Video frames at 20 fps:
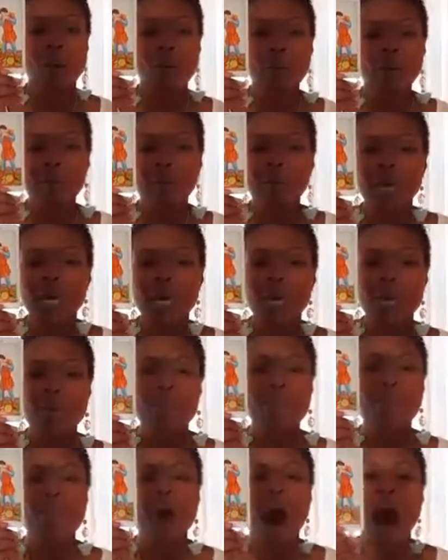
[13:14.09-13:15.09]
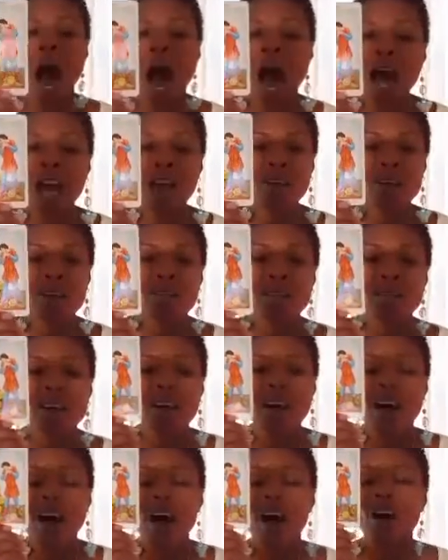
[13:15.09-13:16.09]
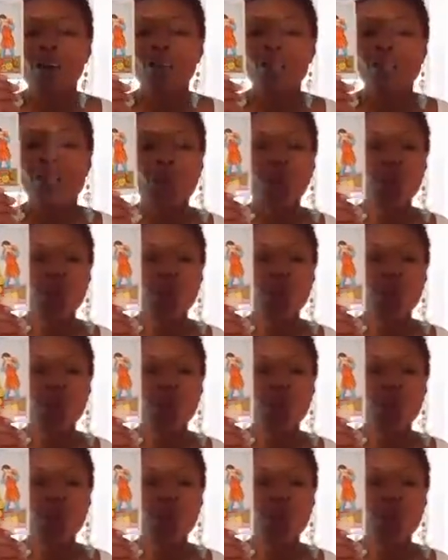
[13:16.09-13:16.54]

a big pile of